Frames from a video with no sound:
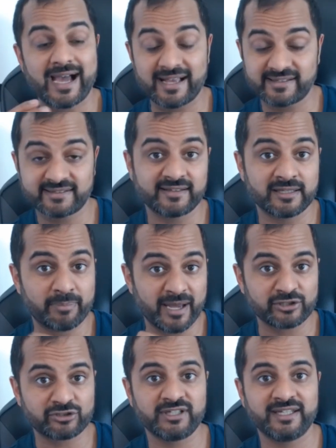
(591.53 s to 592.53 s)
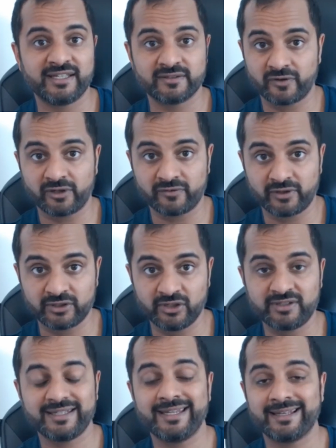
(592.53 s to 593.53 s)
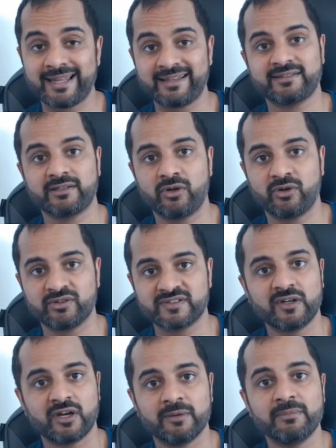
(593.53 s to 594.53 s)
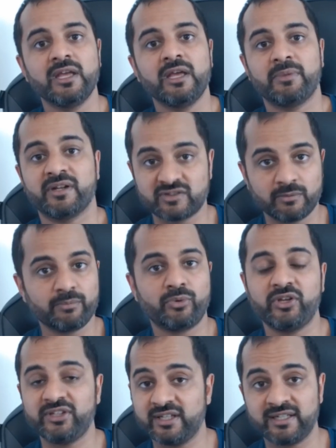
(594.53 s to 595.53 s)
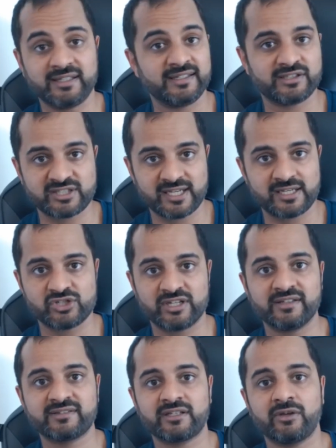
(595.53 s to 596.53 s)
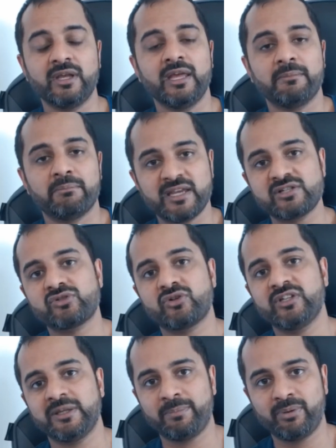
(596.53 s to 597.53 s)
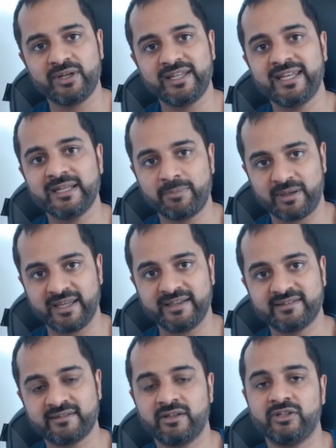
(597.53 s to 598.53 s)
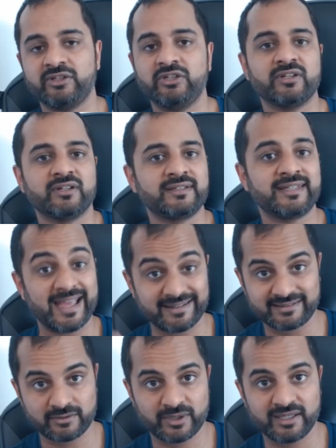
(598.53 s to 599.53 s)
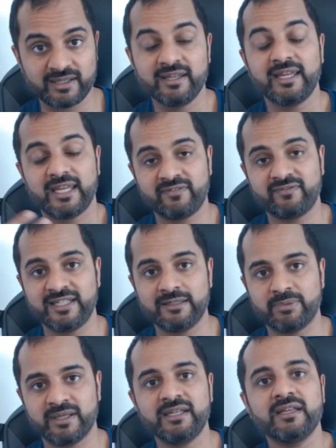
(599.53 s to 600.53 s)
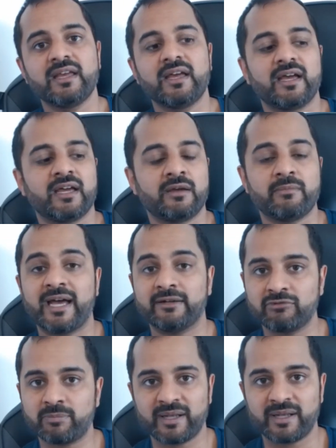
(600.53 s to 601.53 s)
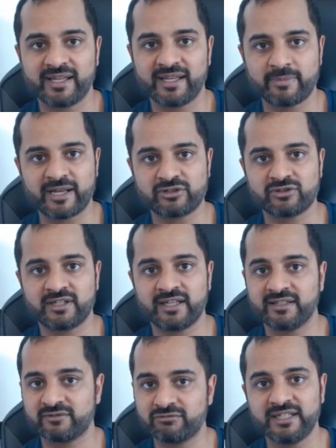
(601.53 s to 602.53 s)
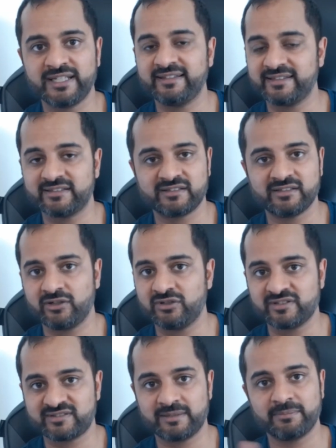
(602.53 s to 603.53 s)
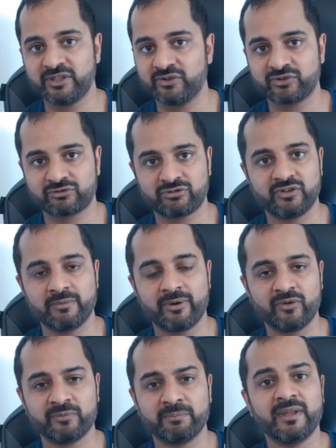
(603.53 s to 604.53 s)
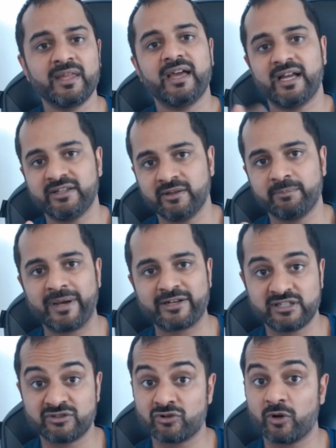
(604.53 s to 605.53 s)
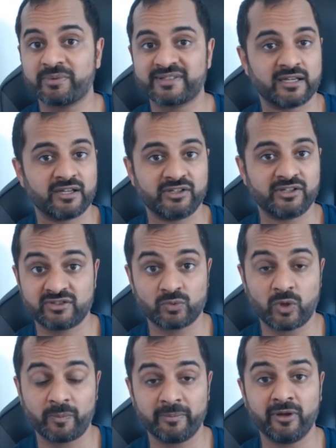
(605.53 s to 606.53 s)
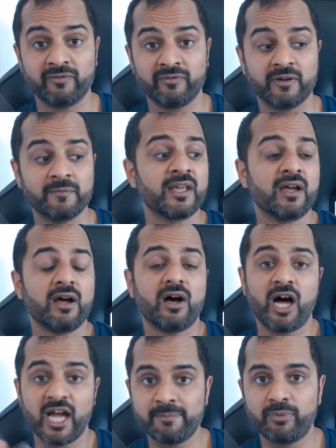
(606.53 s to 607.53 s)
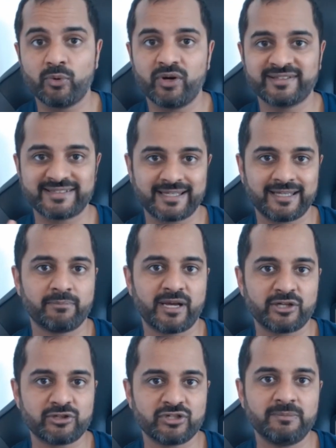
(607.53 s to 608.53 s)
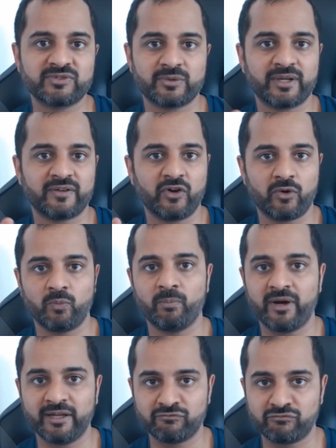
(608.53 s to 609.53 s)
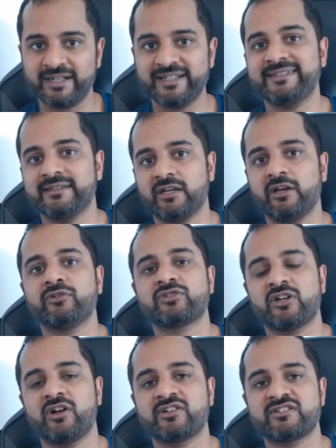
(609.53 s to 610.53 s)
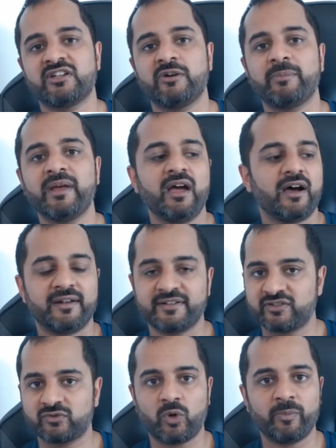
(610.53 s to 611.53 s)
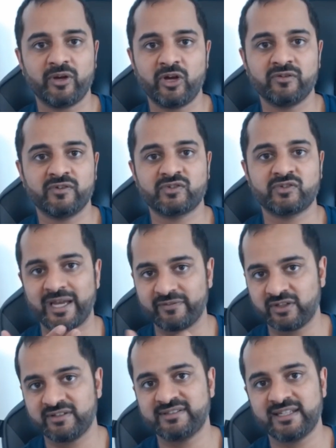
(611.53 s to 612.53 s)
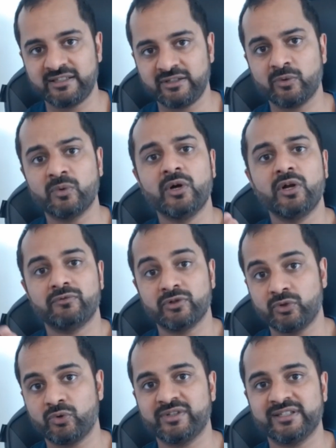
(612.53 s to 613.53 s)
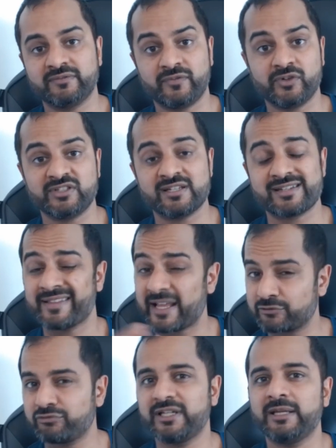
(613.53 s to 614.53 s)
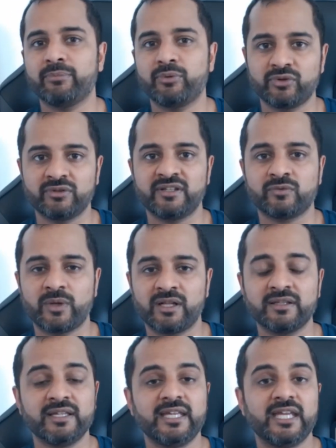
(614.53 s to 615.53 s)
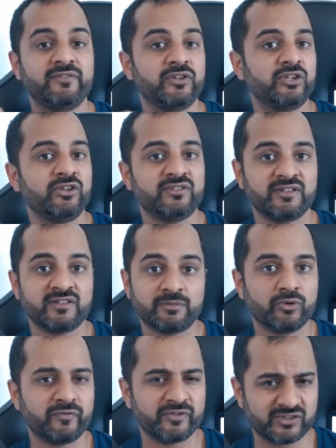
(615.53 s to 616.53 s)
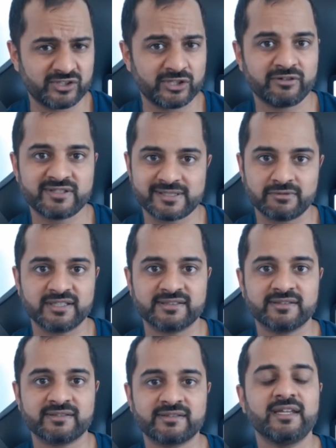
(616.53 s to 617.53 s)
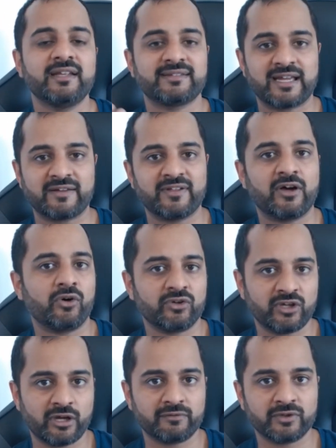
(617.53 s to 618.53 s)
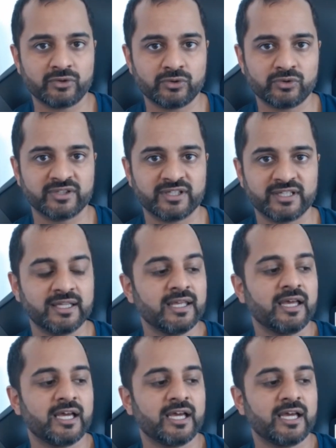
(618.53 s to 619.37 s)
As I said, the battery is very, very good. It lasts a long time, but at some point you're going to need to change it. So make sure you put it in a place that you can get to it if need be, and replace the battery. And it's easy to do. You just simply unscrew the bottom and the battery drops out and you just swap them over. I bought a second battery, so I got mine ready to go, charged up. I'll just swap it over so I have continual recording footage. And that's really important as well if you're using this more for security reasons, to have that ongoing recording.